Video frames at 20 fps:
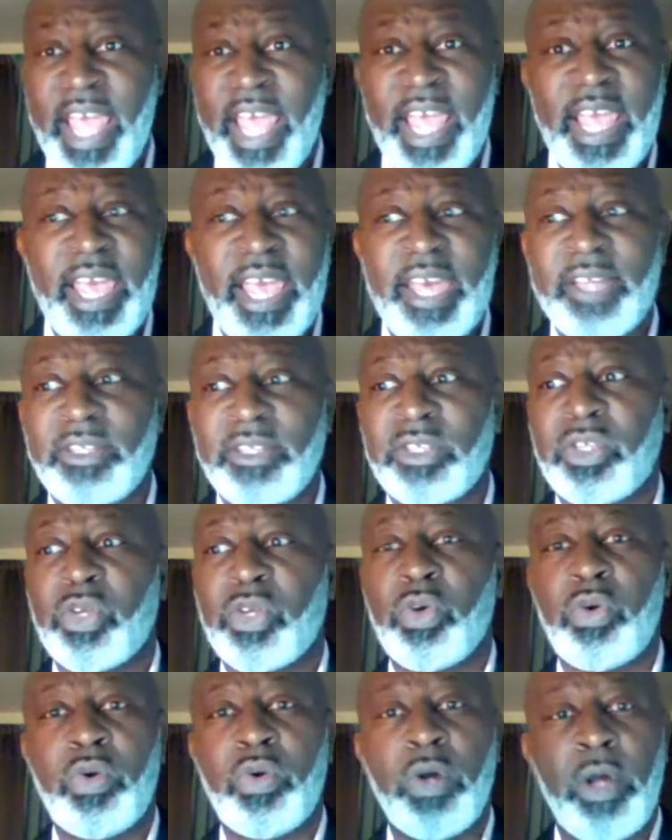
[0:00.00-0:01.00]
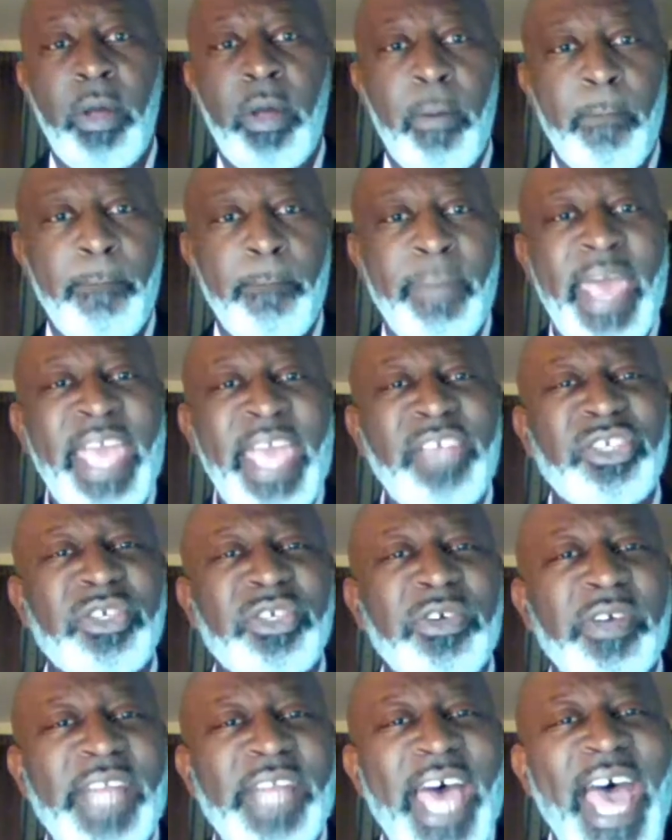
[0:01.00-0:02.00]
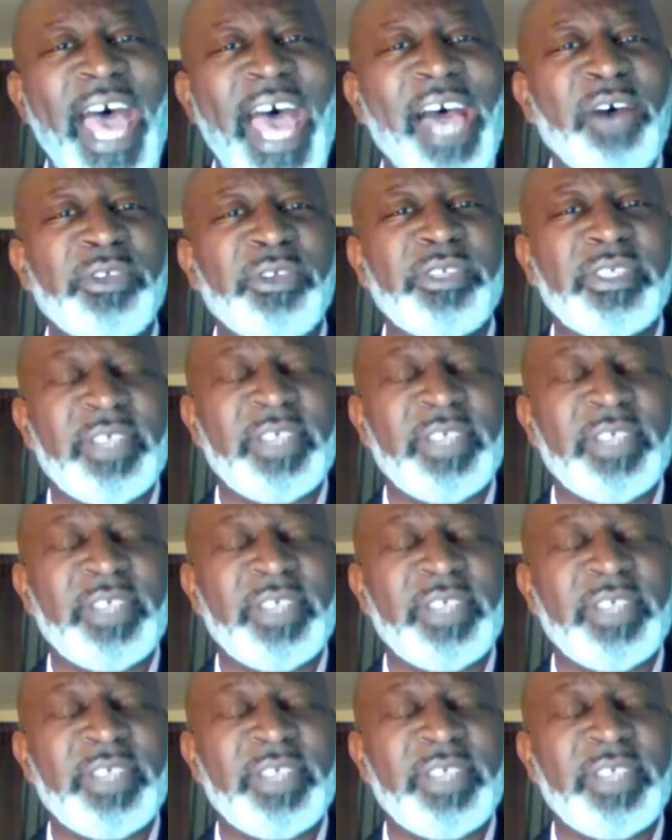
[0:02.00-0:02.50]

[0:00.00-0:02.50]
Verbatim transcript: is to make sure the house